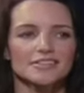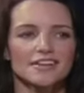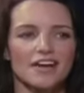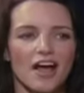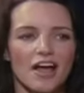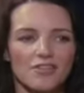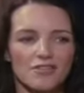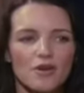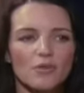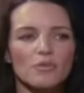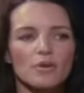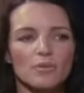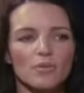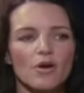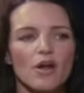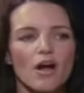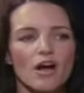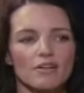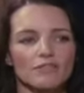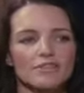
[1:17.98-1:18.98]

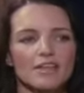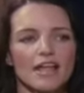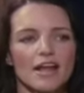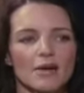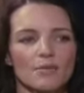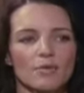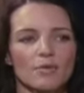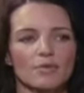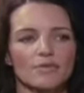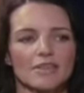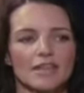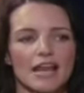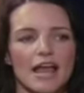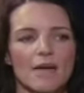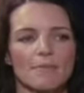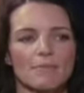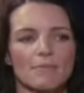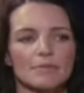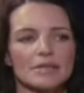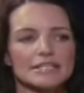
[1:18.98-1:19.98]
When that
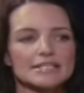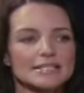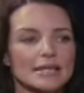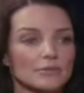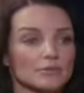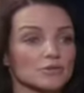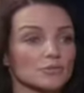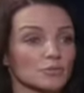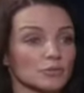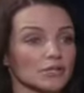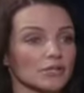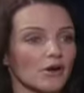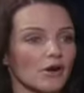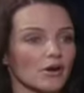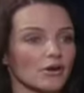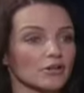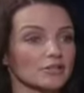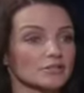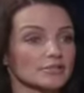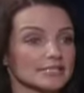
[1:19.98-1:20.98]
happened because that was a really
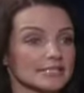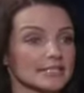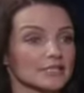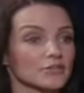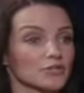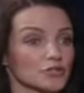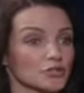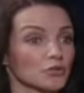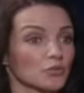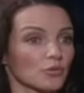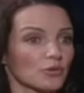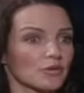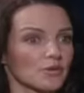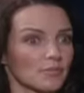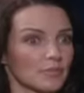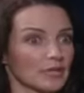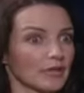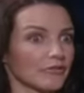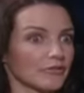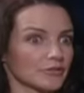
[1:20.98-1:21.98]
hard scene to shoot. Yeah. We're in the
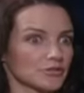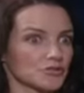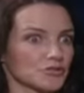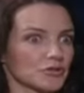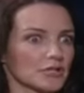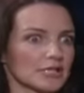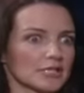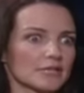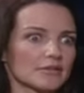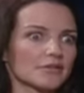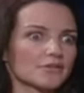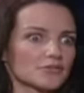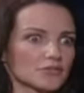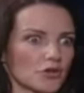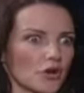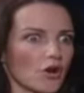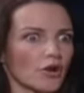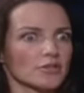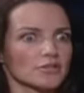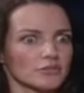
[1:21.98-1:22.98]
middle of the street and there's
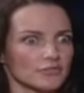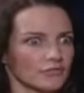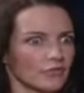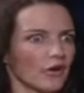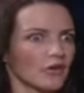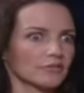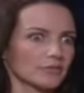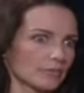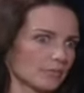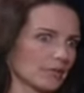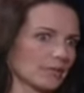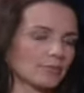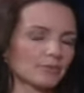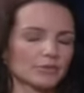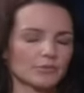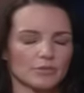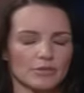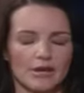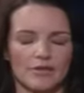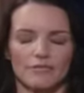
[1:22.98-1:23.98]
cars involved and people
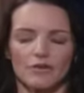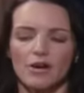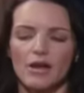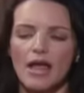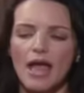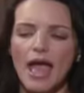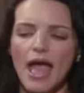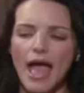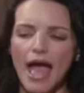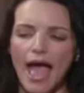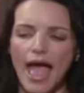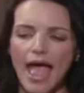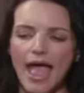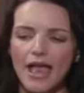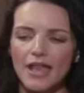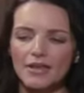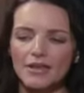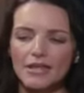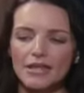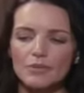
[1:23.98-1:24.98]
and whatever.
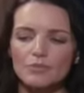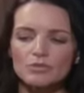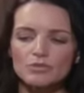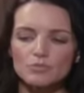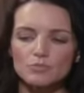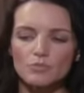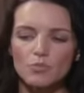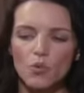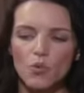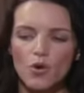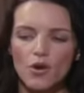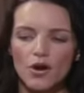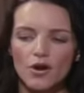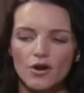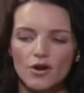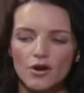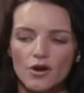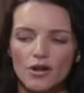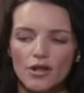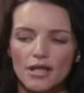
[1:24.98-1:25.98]
And
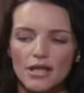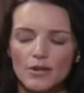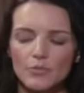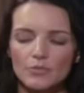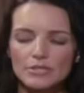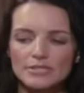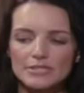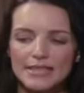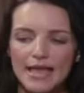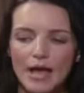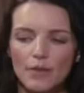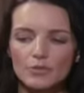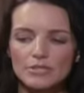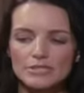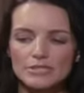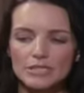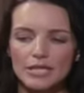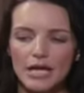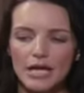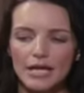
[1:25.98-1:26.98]
that
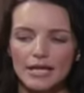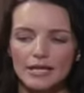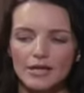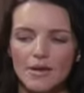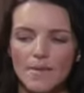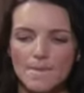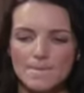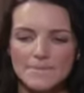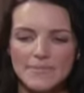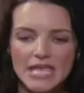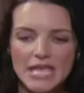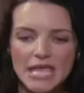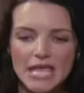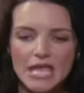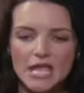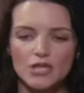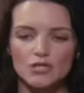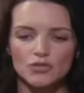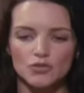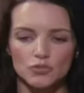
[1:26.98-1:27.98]
was like
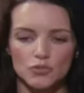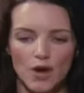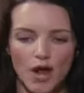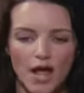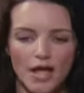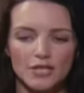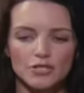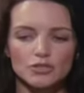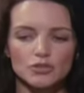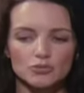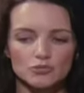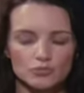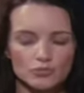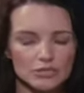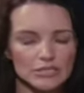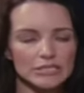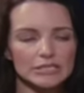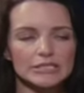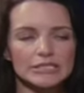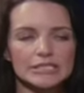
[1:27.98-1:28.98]
me trying to
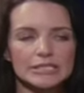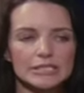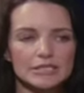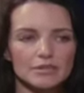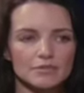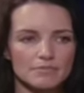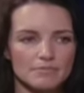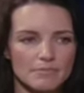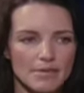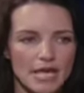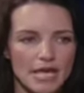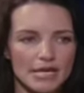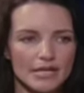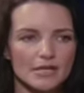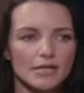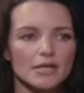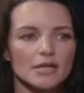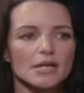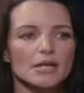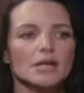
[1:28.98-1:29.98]
really
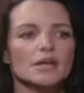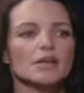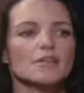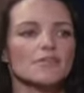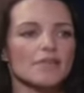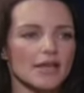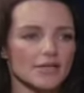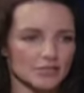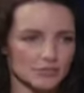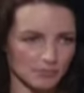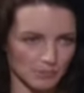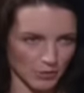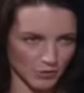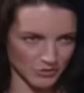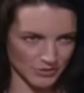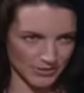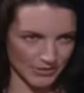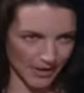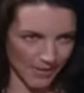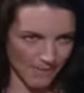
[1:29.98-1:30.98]
make that
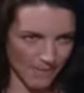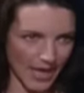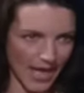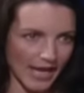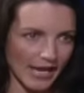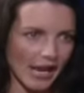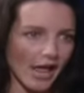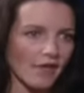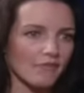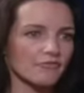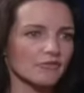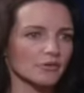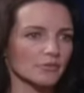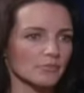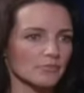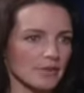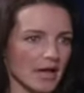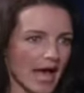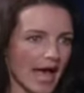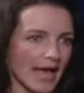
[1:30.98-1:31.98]
person I'm mad at feel
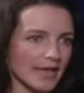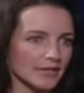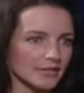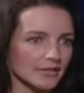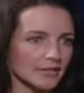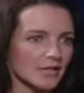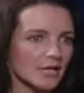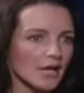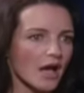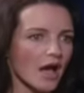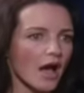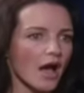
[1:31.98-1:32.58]
bad. Yeah.